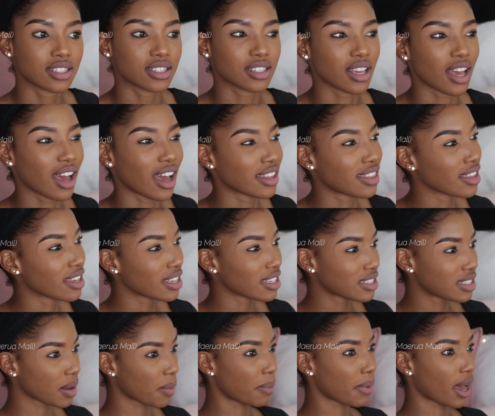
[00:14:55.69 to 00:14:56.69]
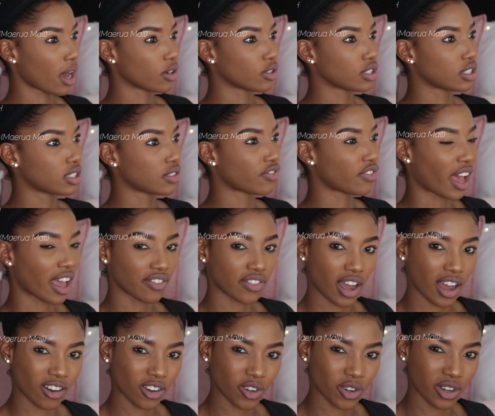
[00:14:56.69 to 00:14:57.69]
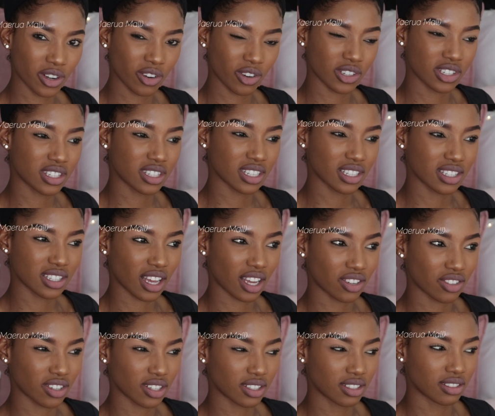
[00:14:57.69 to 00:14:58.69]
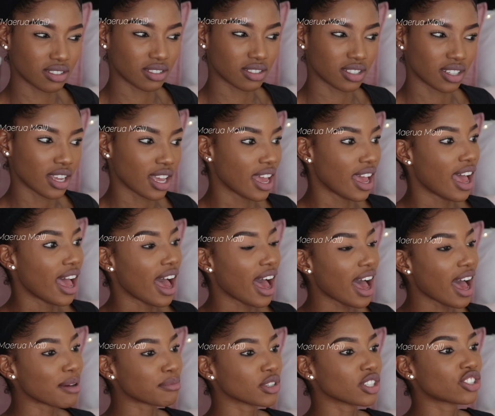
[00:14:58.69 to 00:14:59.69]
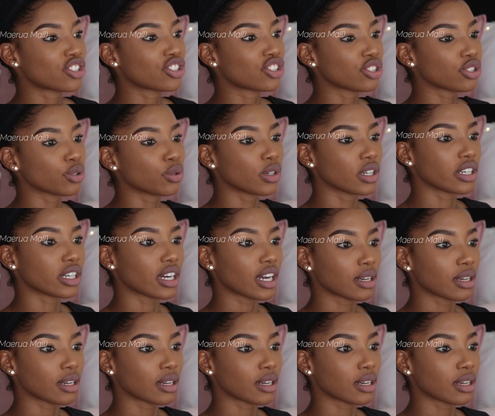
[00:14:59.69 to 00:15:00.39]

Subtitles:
I think it's about 500 or 600. I'm not sure.